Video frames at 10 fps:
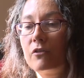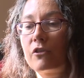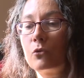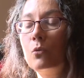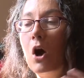
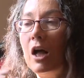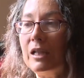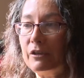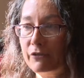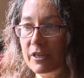through
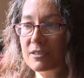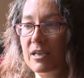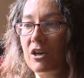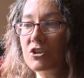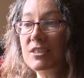all of this,
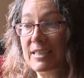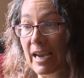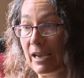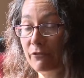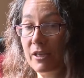our
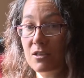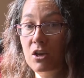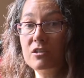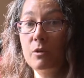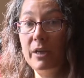staff has
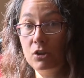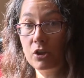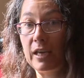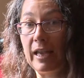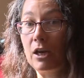also been
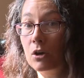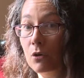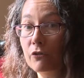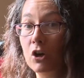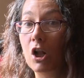looking at our
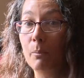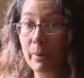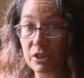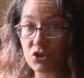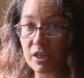overall
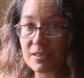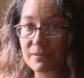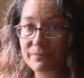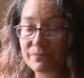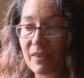budget.
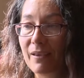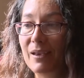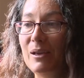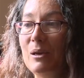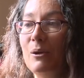
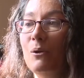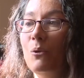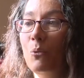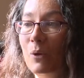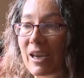
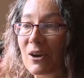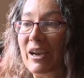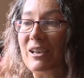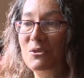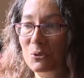We are
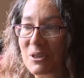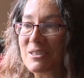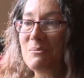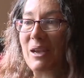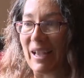a
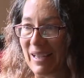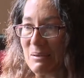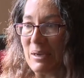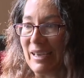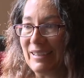tourism
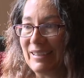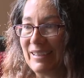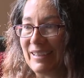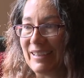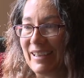economy,
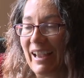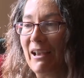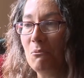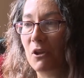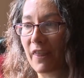
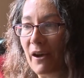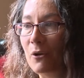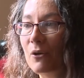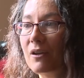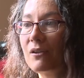and
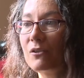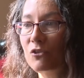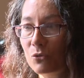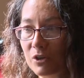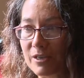without
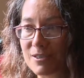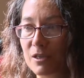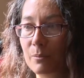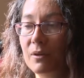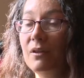
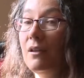tourism,